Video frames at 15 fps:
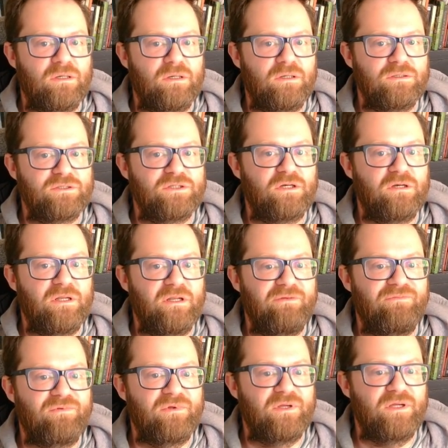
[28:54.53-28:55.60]

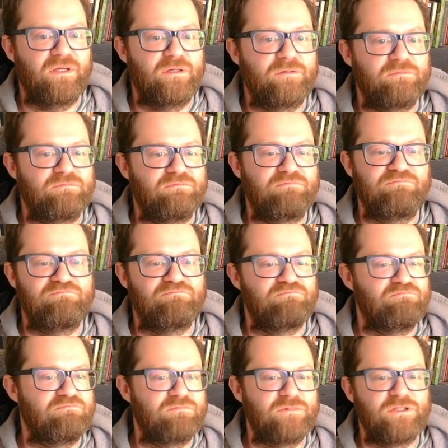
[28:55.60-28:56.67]
Alternatively,
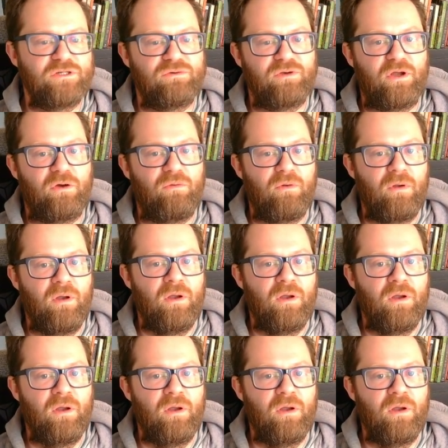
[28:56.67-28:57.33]
don't know.